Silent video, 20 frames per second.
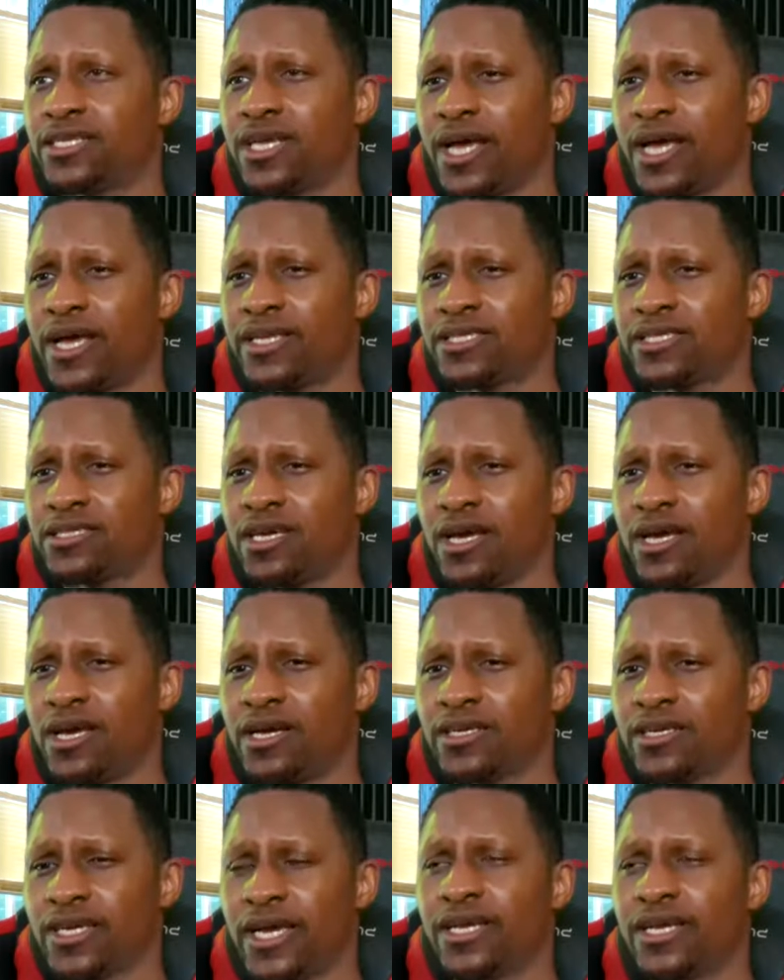
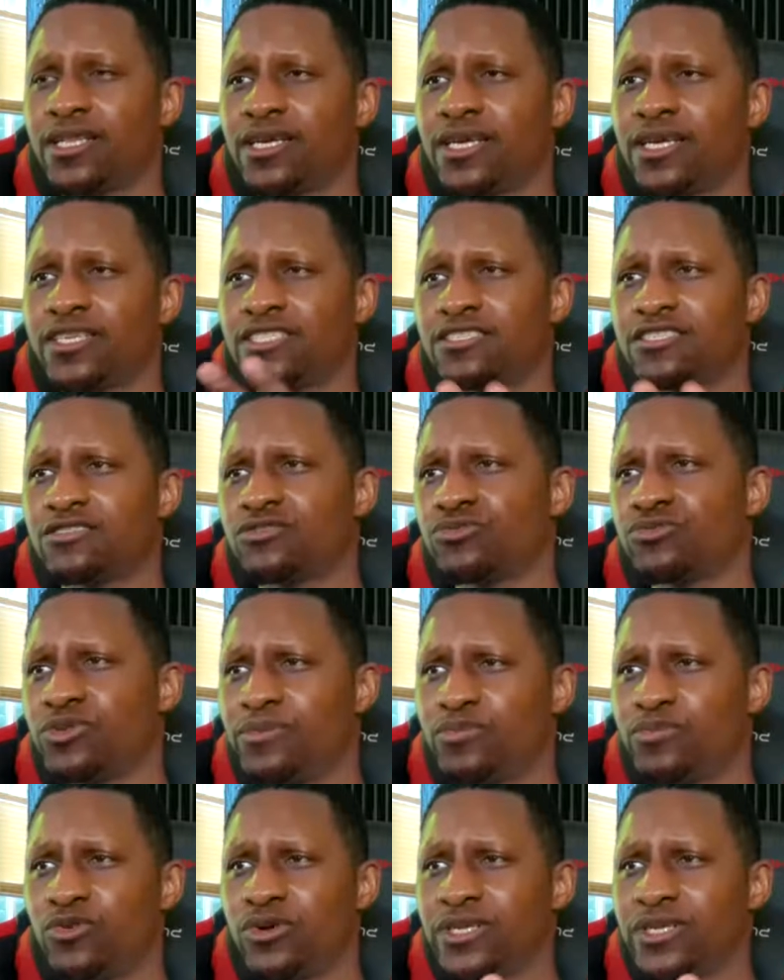Kayla gets 3
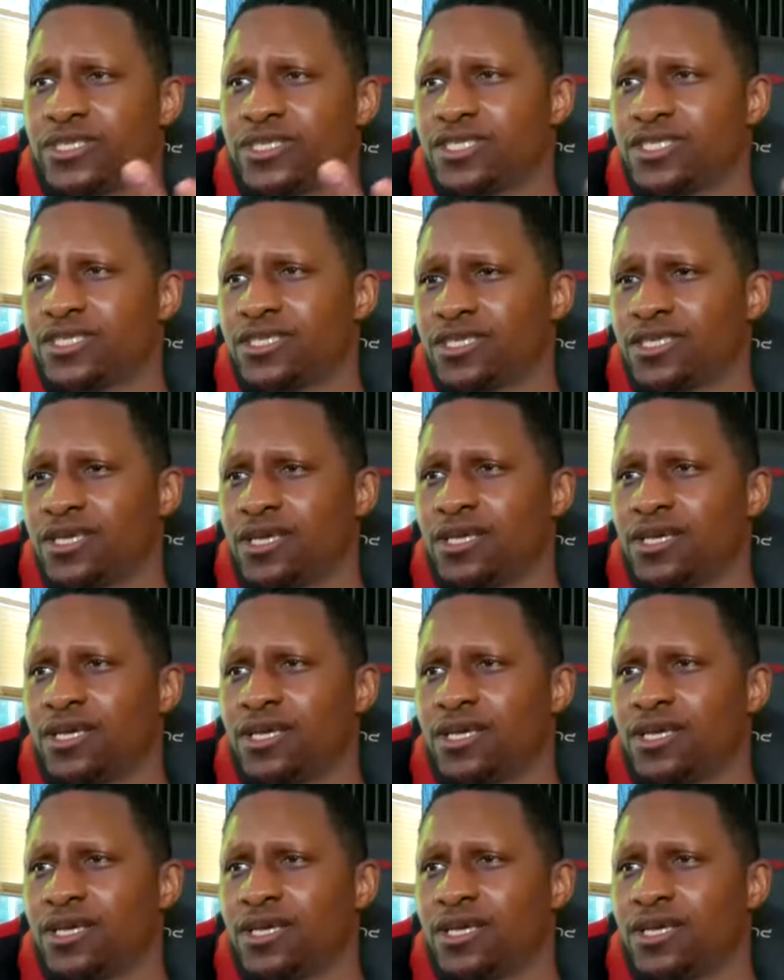points,